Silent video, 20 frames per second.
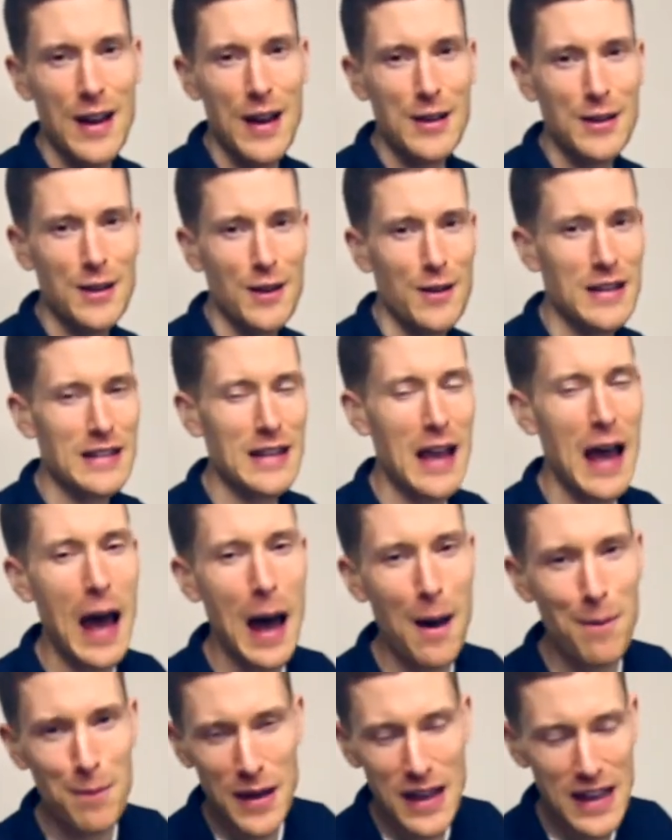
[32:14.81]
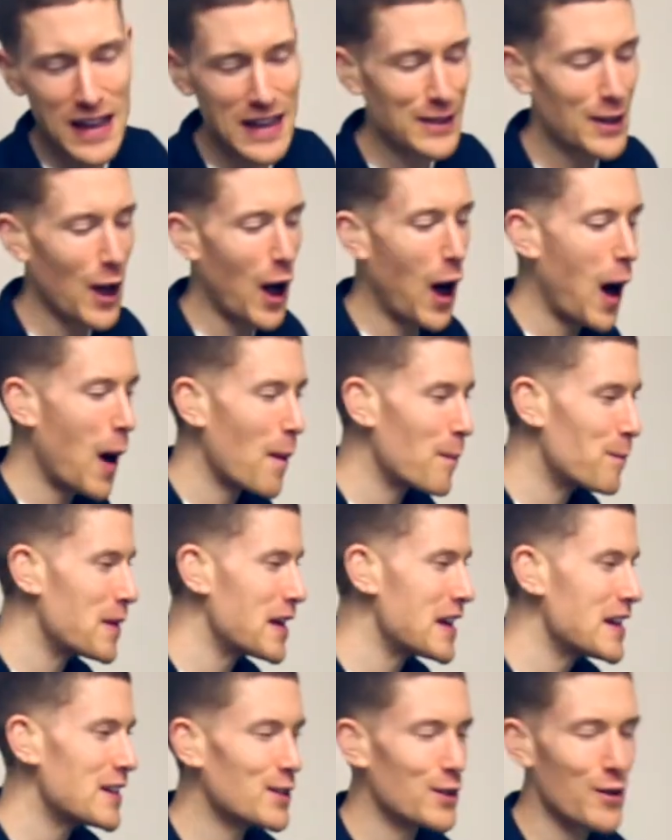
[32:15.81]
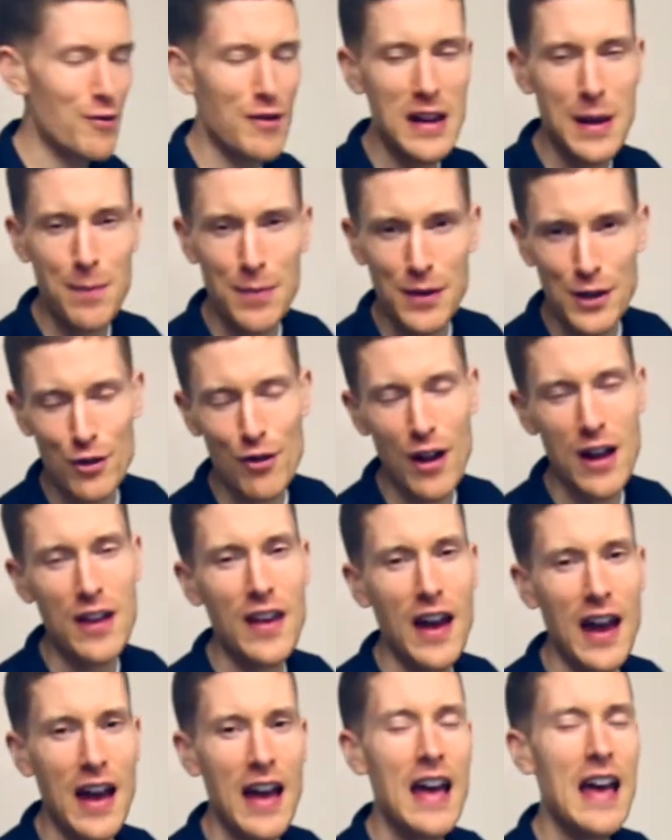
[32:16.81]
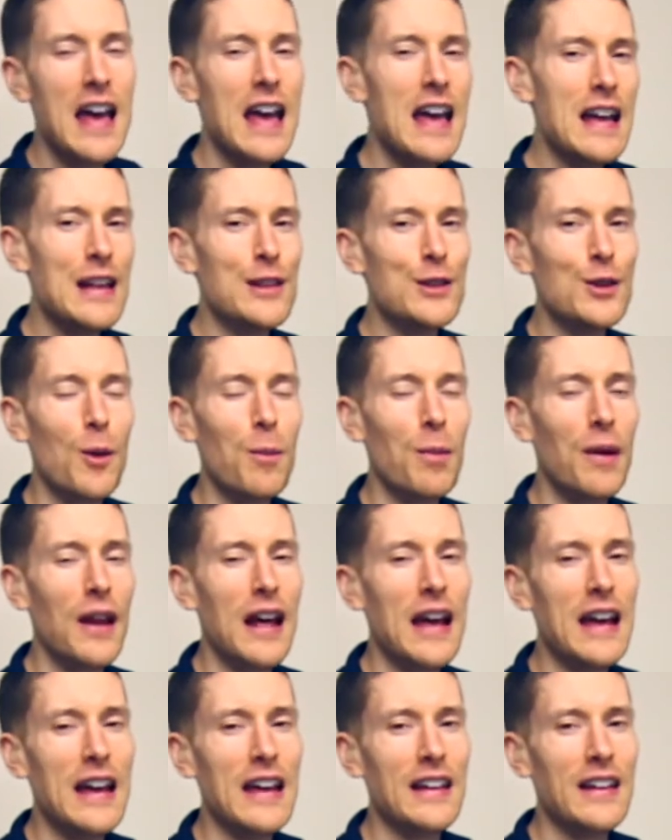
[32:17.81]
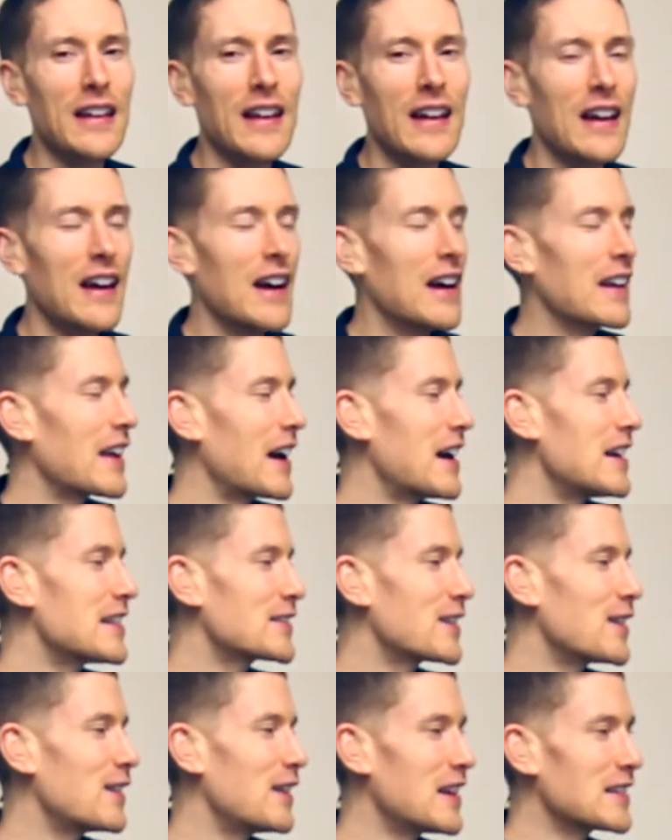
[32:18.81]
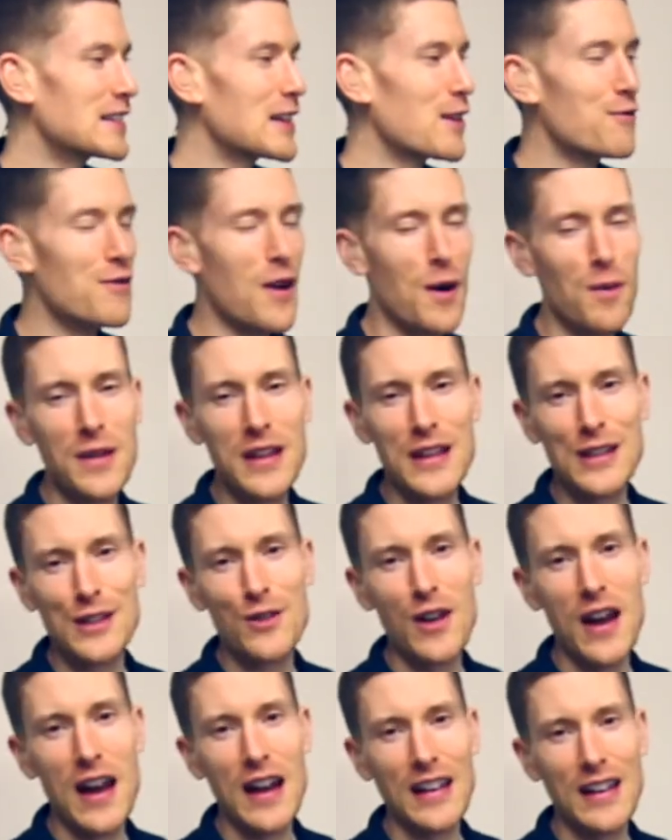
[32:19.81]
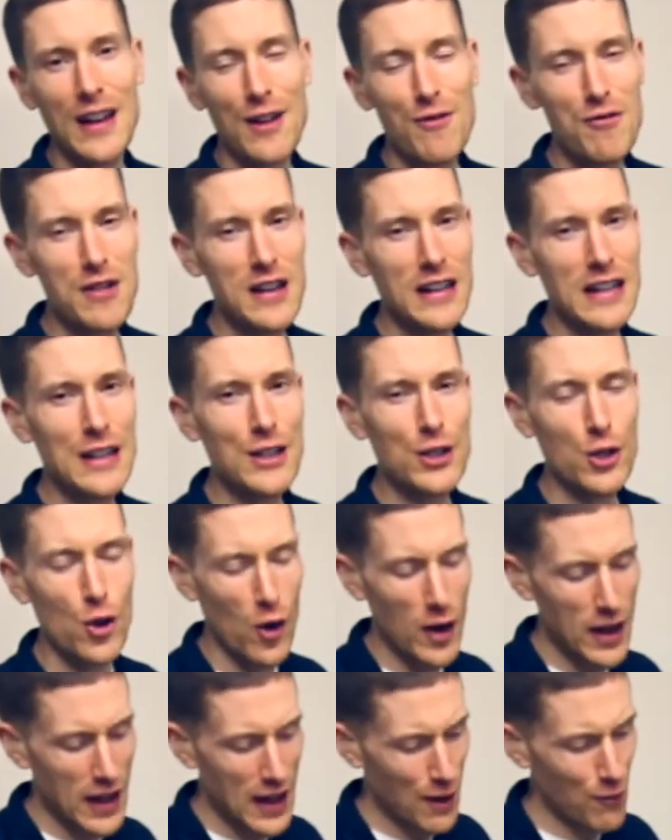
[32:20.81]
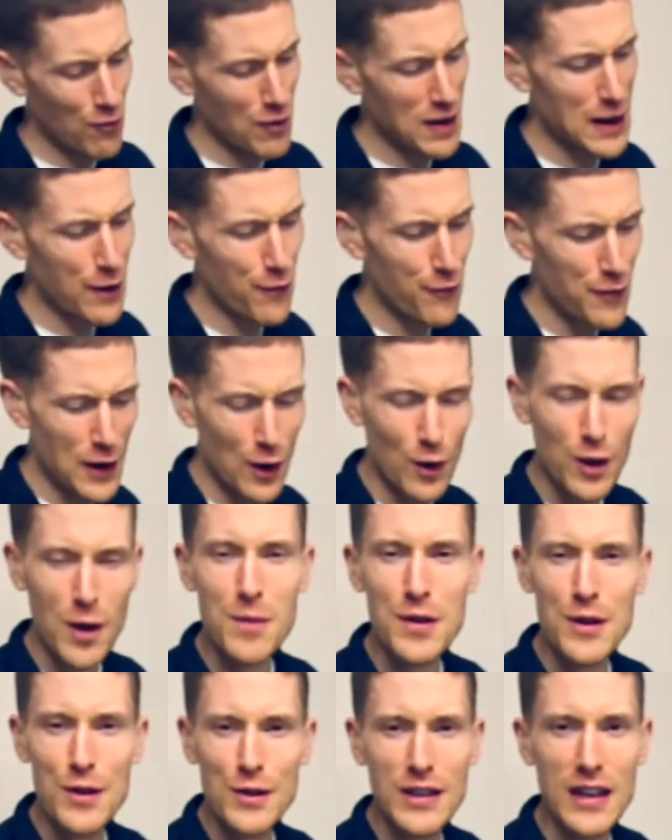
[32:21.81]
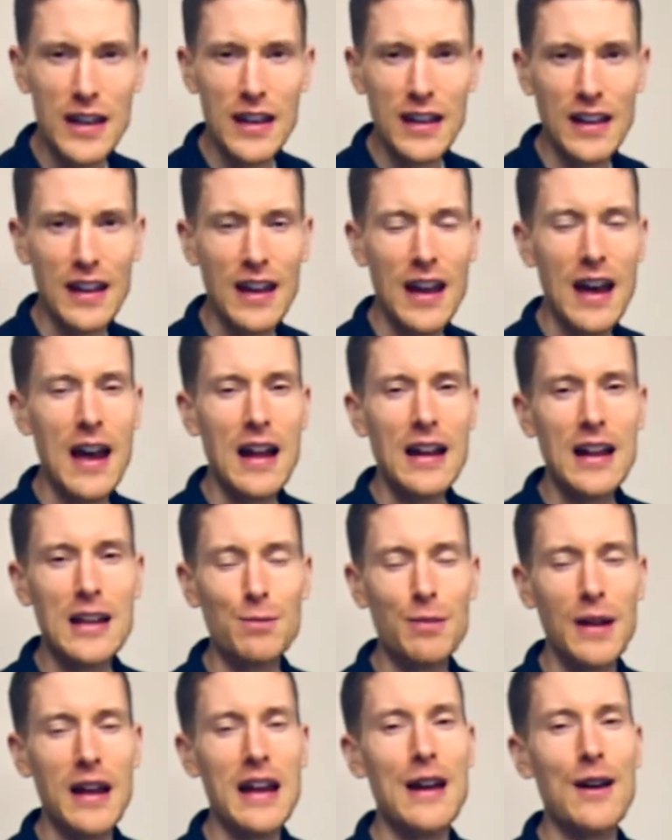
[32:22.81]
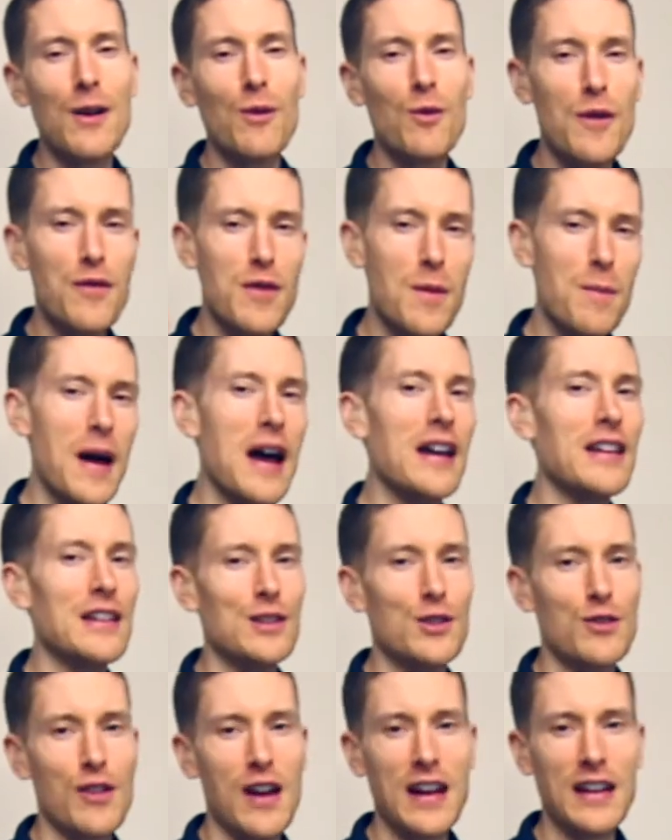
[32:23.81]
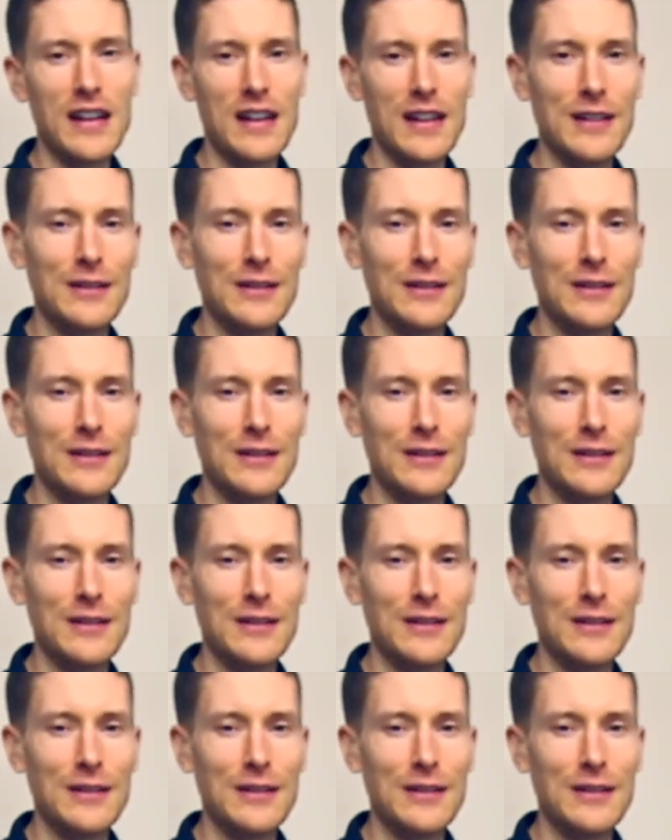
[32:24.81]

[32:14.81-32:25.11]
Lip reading: So it's happy, it's upbeat, so really portray that in your playing. Okay, so let's have fun with this track. Really enjoy it, really feel the music. Let's play it with the backing track.